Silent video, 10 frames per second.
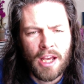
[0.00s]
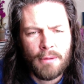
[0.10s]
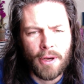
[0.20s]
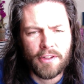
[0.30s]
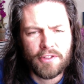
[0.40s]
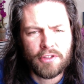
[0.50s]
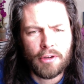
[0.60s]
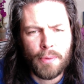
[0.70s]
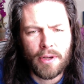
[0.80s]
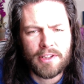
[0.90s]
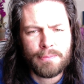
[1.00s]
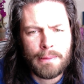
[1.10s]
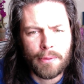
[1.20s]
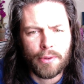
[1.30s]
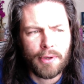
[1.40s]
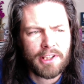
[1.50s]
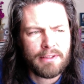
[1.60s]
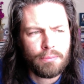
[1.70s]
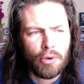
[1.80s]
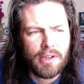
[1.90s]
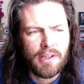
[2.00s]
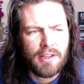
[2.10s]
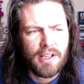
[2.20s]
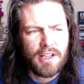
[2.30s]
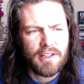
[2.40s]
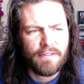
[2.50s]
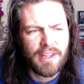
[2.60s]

by unscrupulous people who exploit the needs of